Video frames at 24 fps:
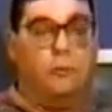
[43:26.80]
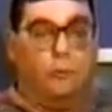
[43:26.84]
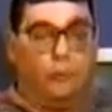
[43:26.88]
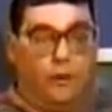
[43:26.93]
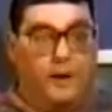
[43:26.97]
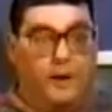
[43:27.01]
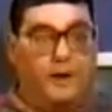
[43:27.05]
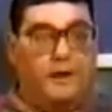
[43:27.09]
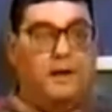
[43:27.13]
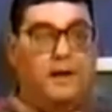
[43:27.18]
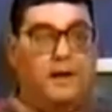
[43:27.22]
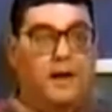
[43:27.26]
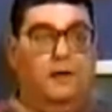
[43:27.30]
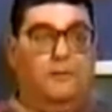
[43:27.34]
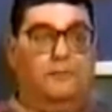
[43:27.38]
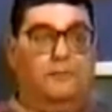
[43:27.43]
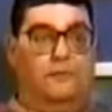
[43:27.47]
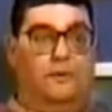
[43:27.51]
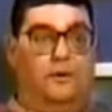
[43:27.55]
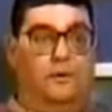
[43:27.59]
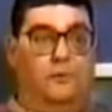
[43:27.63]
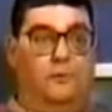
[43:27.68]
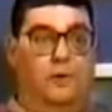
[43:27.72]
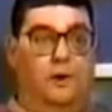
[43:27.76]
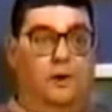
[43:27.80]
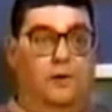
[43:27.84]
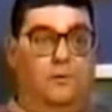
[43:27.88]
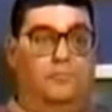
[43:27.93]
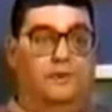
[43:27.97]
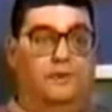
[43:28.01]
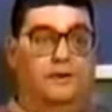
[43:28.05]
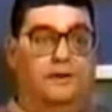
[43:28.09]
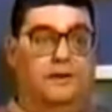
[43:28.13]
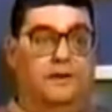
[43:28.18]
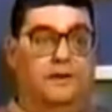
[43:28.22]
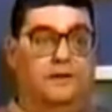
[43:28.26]
right now very well
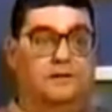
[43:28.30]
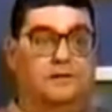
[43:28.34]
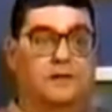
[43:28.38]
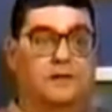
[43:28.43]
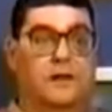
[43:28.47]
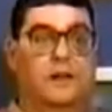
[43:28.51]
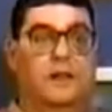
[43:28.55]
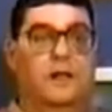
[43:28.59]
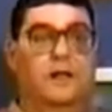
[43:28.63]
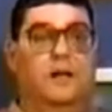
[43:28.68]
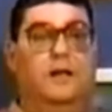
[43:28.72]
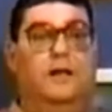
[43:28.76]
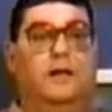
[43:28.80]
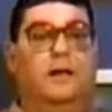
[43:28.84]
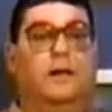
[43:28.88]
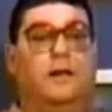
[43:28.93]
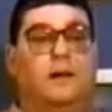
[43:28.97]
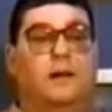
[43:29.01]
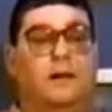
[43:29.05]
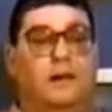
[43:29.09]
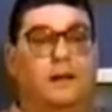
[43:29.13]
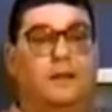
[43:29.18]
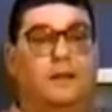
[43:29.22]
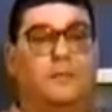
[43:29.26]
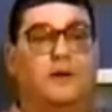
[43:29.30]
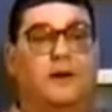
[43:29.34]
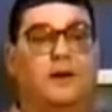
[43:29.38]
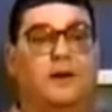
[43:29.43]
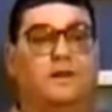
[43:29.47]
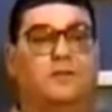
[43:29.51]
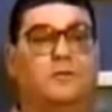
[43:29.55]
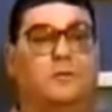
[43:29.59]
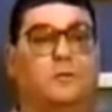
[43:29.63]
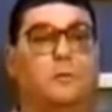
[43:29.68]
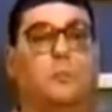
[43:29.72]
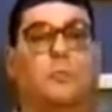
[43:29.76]
because
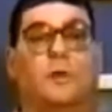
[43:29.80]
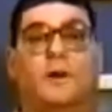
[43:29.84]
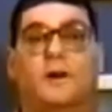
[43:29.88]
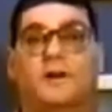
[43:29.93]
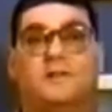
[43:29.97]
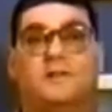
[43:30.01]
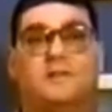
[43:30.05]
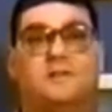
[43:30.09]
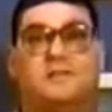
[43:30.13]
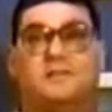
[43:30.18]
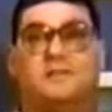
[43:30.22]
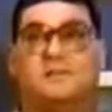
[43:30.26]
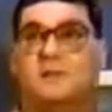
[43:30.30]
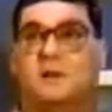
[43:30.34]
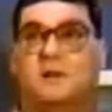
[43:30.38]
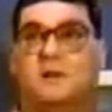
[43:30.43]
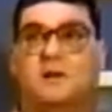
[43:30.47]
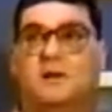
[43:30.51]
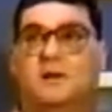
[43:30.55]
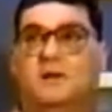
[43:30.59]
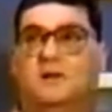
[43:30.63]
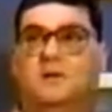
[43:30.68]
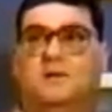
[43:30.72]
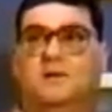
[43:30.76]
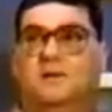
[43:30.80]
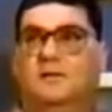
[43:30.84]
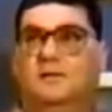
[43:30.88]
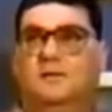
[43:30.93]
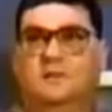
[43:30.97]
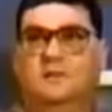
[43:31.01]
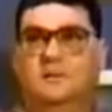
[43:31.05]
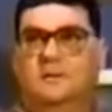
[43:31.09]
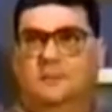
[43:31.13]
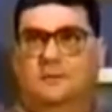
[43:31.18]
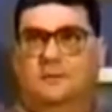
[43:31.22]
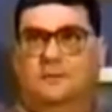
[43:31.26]
anybody that raises
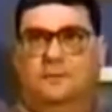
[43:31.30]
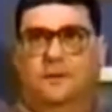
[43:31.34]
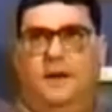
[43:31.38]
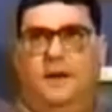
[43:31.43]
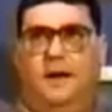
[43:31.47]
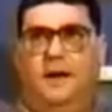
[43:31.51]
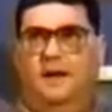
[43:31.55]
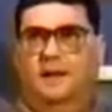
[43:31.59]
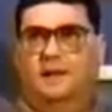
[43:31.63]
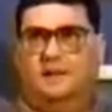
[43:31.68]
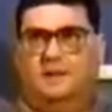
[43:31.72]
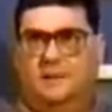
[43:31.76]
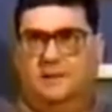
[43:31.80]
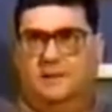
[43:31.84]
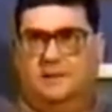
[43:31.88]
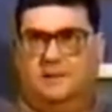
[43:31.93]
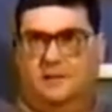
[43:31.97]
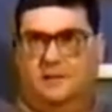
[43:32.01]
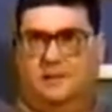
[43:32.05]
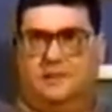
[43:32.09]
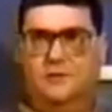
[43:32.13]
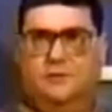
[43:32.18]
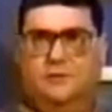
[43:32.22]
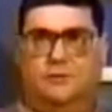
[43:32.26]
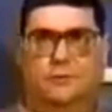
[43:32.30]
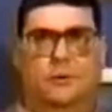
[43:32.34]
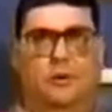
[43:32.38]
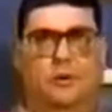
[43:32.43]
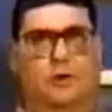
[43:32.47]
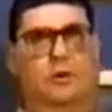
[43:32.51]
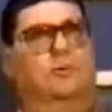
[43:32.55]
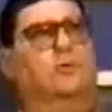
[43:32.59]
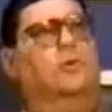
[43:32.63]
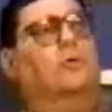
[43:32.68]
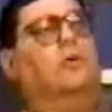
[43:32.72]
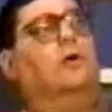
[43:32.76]
the flag and says this is
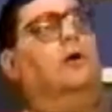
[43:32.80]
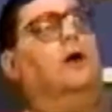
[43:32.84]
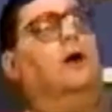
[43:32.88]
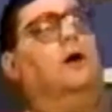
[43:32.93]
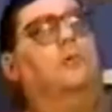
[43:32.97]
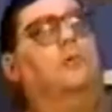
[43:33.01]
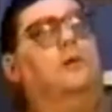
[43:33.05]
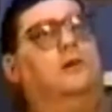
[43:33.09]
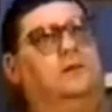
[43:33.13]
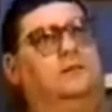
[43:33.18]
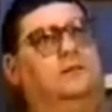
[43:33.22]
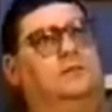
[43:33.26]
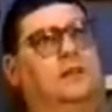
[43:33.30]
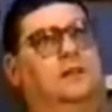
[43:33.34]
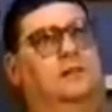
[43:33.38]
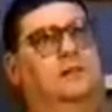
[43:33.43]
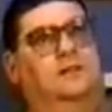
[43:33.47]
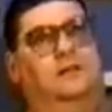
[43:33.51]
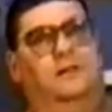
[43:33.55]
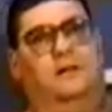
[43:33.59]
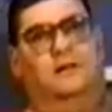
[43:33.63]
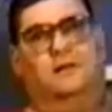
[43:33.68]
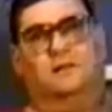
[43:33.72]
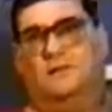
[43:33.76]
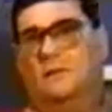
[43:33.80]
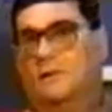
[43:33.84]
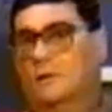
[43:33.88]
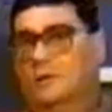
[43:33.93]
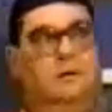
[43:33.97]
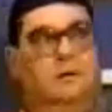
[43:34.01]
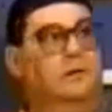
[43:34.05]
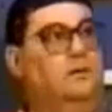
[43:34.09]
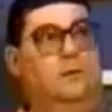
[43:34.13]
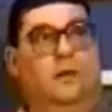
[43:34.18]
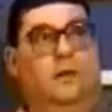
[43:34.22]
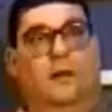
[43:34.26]
wrong or I want to say this,
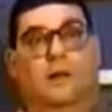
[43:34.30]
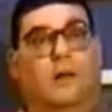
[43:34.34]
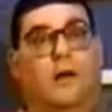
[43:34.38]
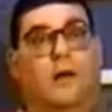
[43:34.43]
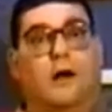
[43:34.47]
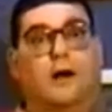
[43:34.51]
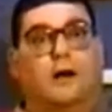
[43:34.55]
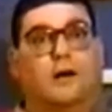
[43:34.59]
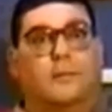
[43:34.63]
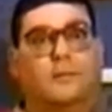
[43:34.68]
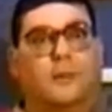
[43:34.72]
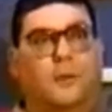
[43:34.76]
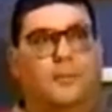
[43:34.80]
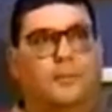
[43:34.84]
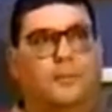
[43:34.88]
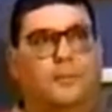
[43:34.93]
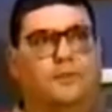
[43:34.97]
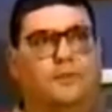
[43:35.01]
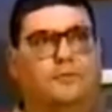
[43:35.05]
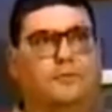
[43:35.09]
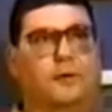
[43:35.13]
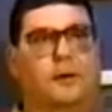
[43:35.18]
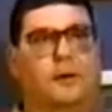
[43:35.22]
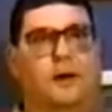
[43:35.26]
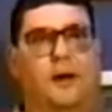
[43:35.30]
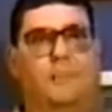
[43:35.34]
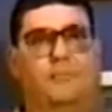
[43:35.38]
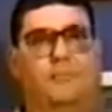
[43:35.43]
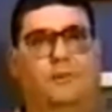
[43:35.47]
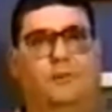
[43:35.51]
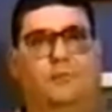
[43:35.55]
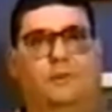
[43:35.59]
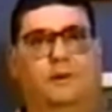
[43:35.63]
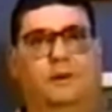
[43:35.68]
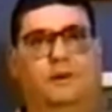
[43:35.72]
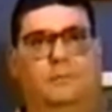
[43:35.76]
they lock them up if they
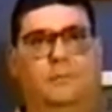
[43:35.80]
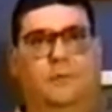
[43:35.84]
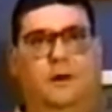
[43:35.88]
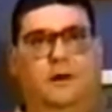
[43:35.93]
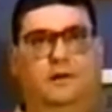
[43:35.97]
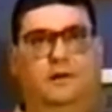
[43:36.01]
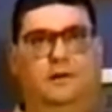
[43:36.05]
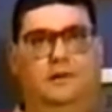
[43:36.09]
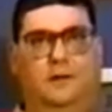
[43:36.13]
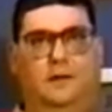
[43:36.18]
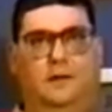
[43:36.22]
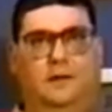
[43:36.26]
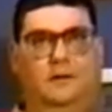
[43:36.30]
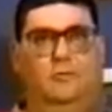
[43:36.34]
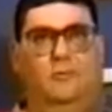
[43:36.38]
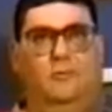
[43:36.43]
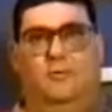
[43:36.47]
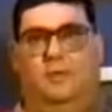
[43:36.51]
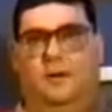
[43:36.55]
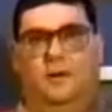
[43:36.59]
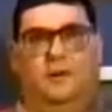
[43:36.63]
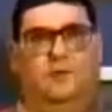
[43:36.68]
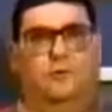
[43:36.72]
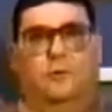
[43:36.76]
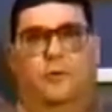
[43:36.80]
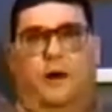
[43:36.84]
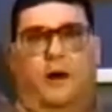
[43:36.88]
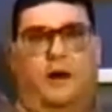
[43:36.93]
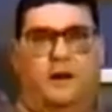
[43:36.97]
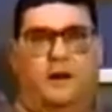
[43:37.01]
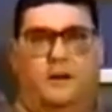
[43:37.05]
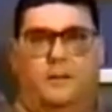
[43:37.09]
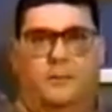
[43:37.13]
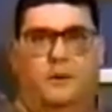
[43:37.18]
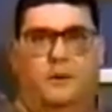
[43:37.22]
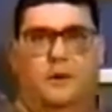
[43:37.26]
happen to be in Montana, or they
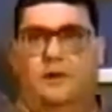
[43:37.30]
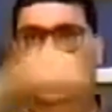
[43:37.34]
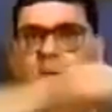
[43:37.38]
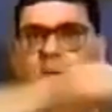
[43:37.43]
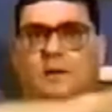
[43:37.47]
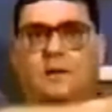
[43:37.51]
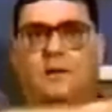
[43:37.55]
drag them